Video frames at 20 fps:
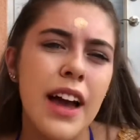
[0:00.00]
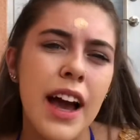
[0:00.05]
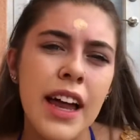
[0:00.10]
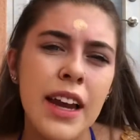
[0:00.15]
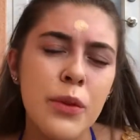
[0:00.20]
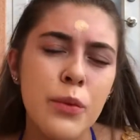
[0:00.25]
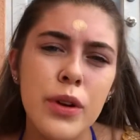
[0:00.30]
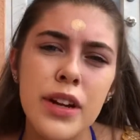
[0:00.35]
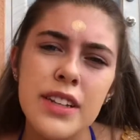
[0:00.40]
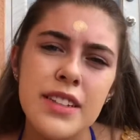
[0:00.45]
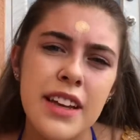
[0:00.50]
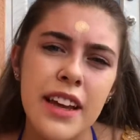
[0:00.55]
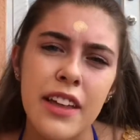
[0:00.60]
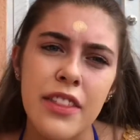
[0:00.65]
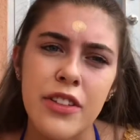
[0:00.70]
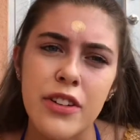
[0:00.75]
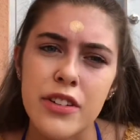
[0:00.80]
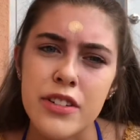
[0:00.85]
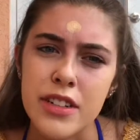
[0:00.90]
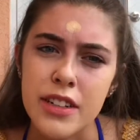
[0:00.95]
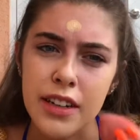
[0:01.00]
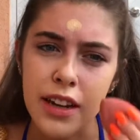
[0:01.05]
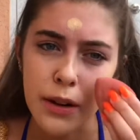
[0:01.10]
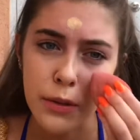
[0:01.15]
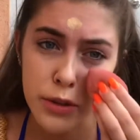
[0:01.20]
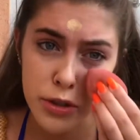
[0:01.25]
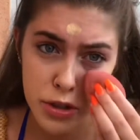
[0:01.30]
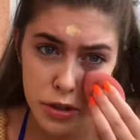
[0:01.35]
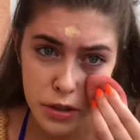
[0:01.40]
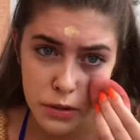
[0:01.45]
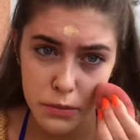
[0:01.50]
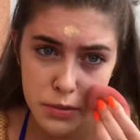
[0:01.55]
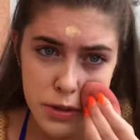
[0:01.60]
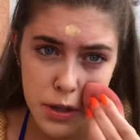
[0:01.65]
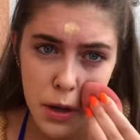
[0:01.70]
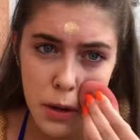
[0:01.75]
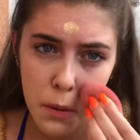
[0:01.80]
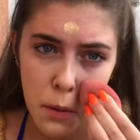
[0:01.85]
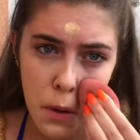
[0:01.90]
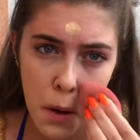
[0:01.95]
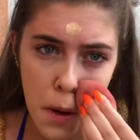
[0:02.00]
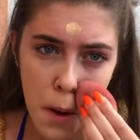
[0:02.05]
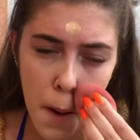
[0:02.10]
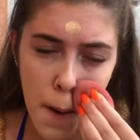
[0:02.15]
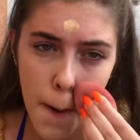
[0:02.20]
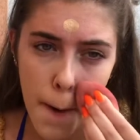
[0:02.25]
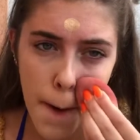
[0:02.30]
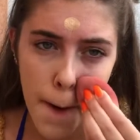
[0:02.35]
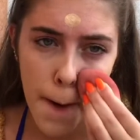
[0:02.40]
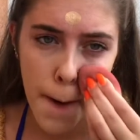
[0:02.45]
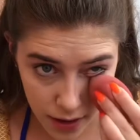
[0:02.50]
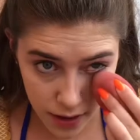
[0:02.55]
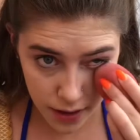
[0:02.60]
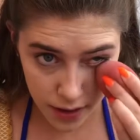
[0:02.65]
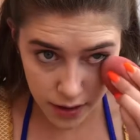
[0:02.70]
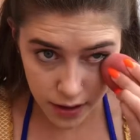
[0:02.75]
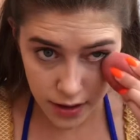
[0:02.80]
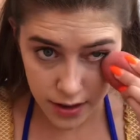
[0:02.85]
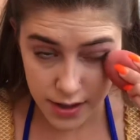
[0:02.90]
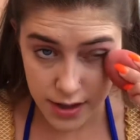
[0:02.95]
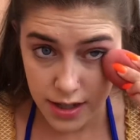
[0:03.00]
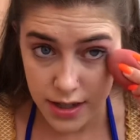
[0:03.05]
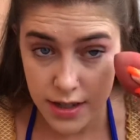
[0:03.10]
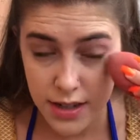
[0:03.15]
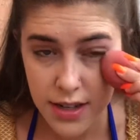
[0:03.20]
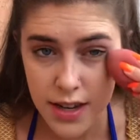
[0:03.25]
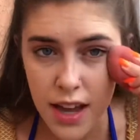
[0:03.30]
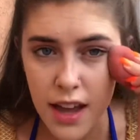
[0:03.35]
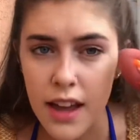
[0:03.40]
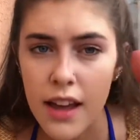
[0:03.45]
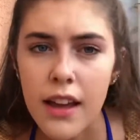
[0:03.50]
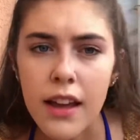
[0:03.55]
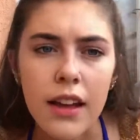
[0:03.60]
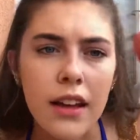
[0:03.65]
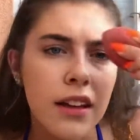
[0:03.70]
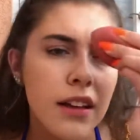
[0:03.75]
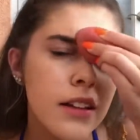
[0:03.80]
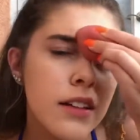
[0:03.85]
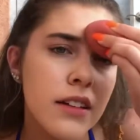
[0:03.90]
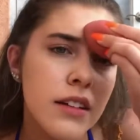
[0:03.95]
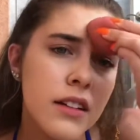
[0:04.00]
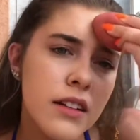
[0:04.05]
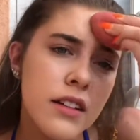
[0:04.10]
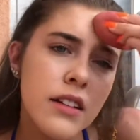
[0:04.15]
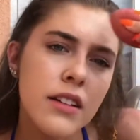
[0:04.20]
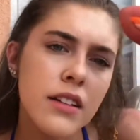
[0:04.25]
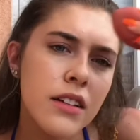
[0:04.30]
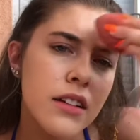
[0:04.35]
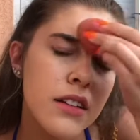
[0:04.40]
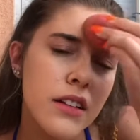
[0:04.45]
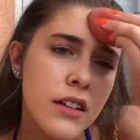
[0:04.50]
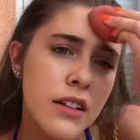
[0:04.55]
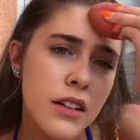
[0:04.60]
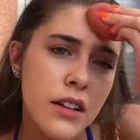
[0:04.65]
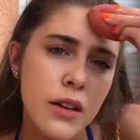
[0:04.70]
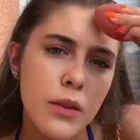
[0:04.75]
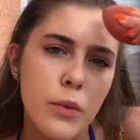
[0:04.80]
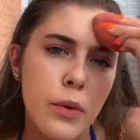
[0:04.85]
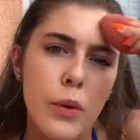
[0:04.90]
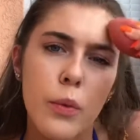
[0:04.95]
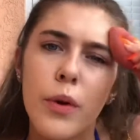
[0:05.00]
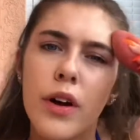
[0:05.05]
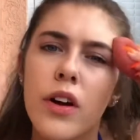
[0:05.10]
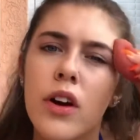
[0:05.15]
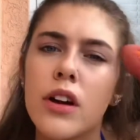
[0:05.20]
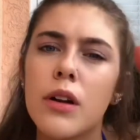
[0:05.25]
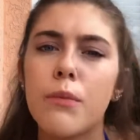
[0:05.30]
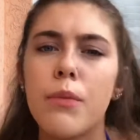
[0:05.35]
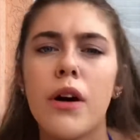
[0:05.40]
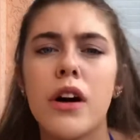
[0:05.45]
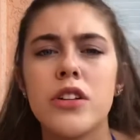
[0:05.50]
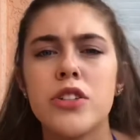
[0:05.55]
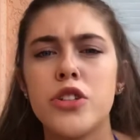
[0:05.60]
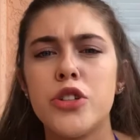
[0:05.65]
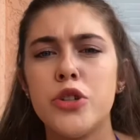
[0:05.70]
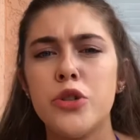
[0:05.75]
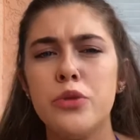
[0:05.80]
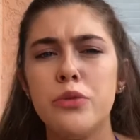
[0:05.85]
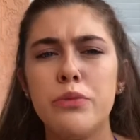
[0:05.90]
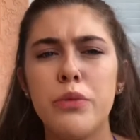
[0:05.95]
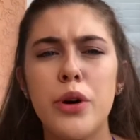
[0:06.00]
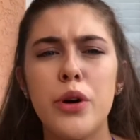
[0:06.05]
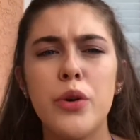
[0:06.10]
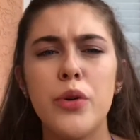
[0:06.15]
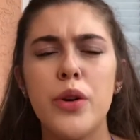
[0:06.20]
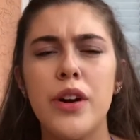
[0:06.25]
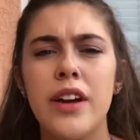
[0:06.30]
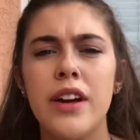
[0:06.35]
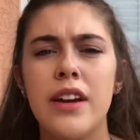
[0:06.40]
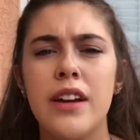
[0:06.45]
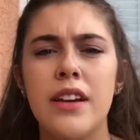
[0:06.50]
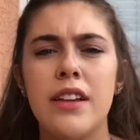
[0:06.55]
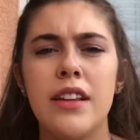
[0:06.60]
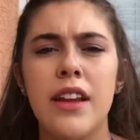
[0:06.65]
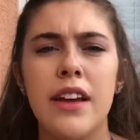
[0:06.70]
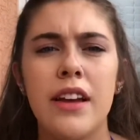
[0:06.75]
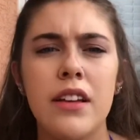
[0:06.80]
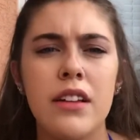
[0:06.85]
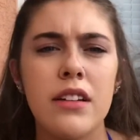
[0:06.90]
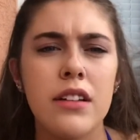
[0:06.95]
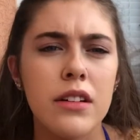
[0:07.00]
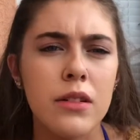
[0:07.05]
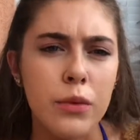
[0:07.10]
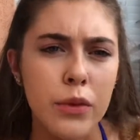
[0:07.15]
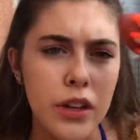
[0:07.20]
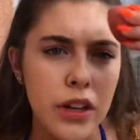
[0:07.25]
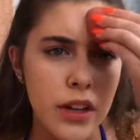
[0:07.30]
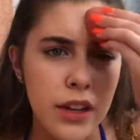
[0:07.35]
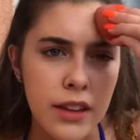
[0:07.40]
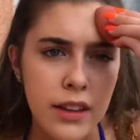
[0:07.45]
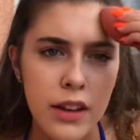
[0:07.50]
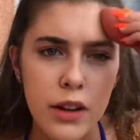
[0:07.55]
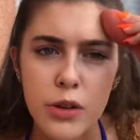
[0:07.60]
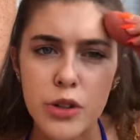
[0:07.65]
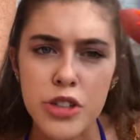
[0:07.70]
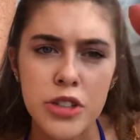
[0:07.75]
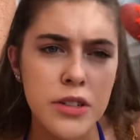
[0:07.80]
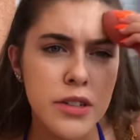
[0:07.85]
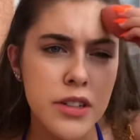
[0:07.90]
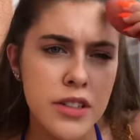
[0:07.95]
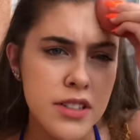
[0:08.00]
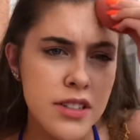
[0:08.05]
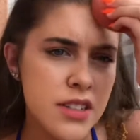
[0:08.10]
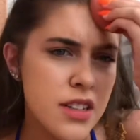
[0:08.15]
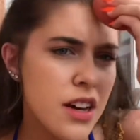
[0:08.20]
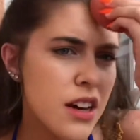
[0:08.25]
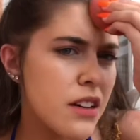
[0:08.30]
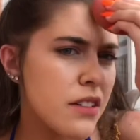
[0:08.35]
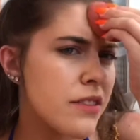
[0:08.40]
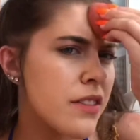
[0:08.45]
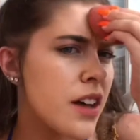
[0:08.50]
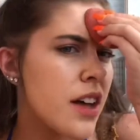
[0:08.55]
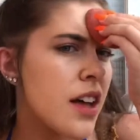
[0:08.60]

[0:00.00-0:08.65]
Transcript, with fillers: I didn't want to take a thirteen hour trip, so. And then today, we went on a pontoon boat and like went in the ocean and stuff.